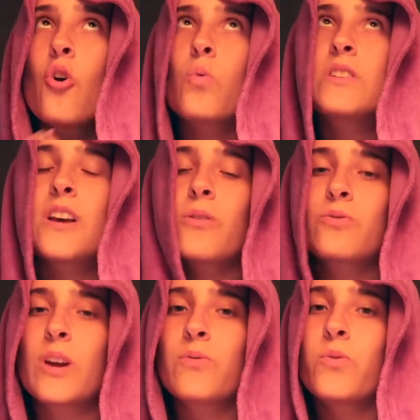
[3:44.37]
which I was
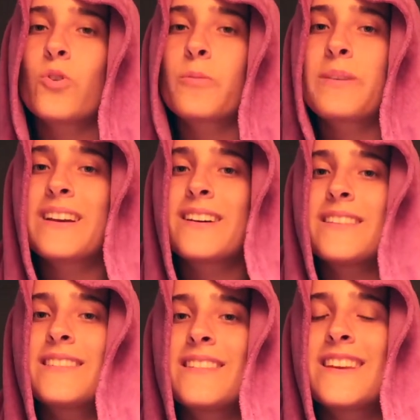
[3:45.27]
grateful for
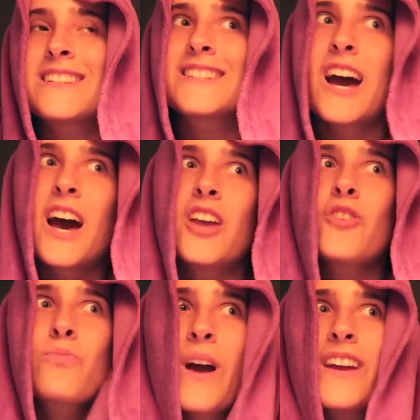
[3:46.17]
because the
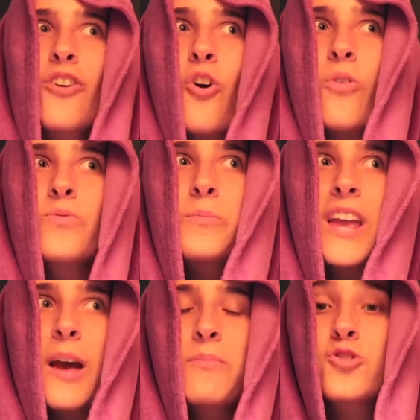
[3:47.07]
entire ride home from
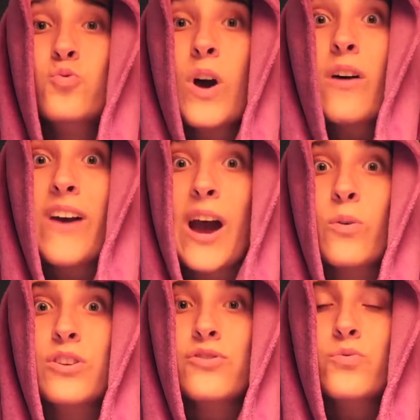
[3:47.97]
camp, 12
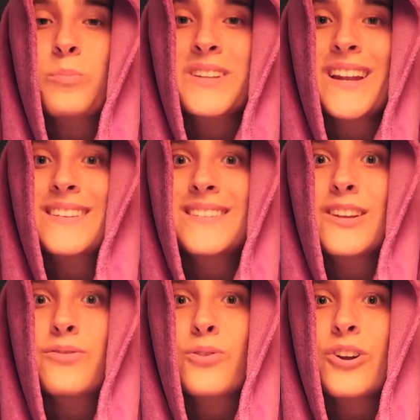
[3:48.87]
hours from Tennessee
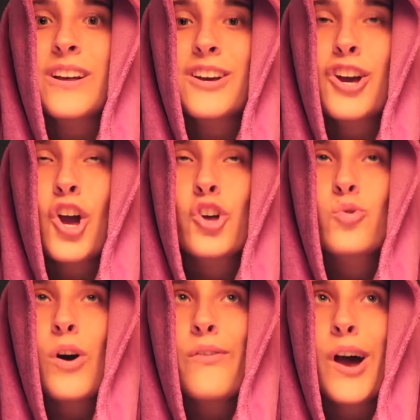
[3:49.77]
to Florida,
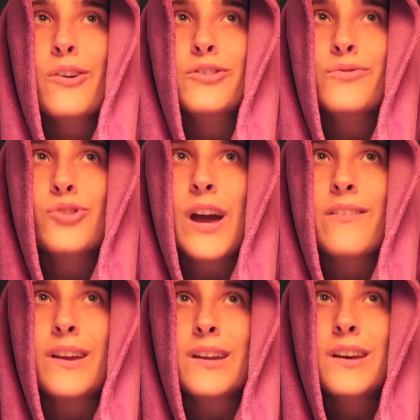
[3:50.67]
12 hours of
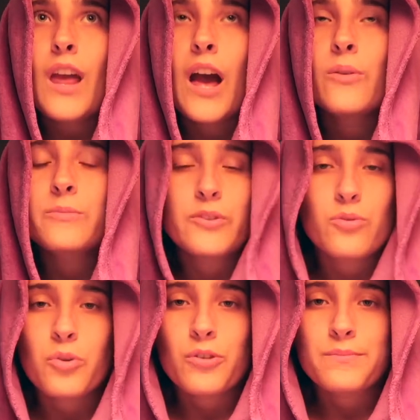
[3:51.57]
driving, I was
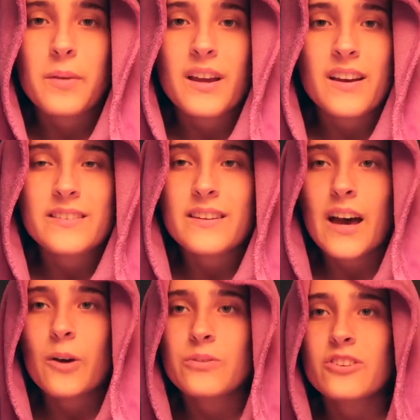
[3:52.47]
miserable because
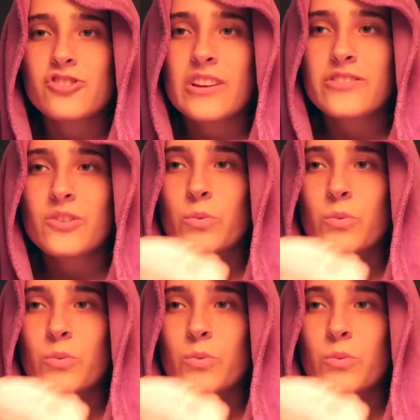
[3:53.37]
I was congested.